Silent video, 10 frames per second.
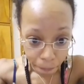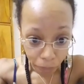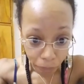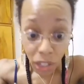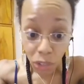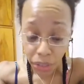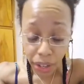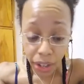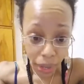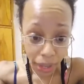Thank you for the
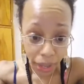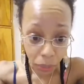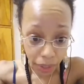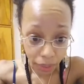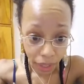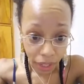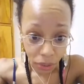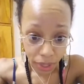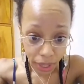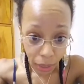hugs, by the way.
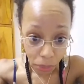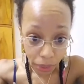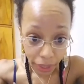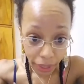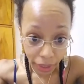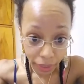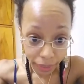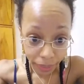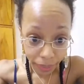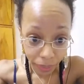Thank you, Scotty Boy,
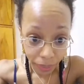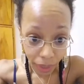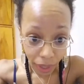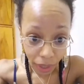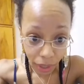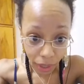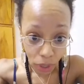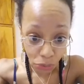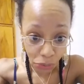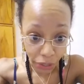and one
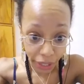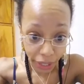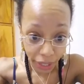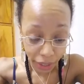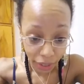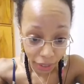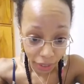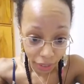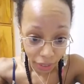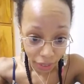two free,
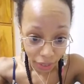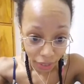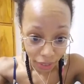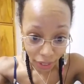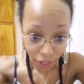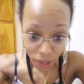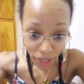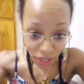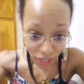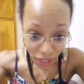and
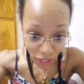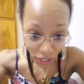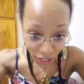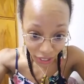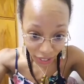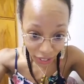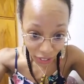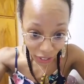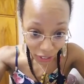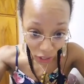Elsie's
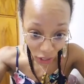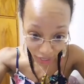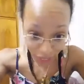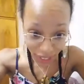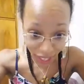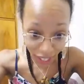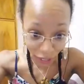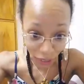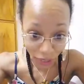catharsis. Thank you.